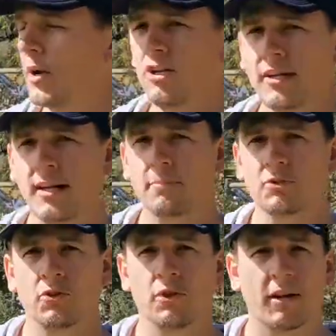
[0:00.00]
When you come
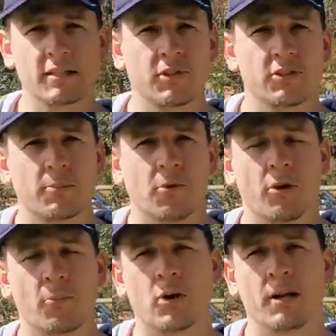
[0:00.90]
to the race village
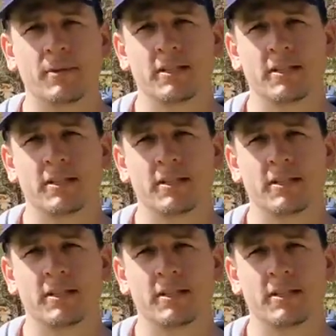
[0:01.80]
tomorrow morning,